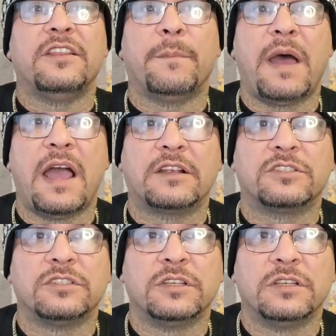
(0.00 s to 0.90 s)
of the
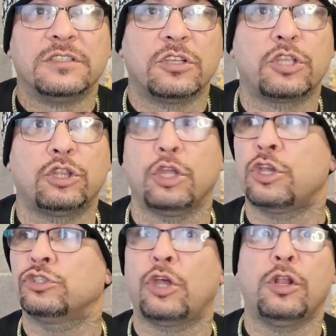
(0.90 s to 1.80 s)
box. Sasuke,
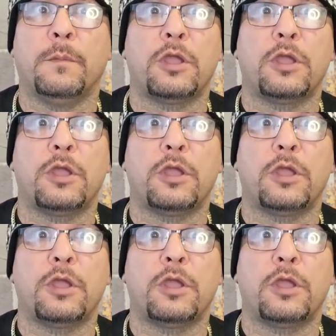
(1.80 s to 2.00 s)
think outside,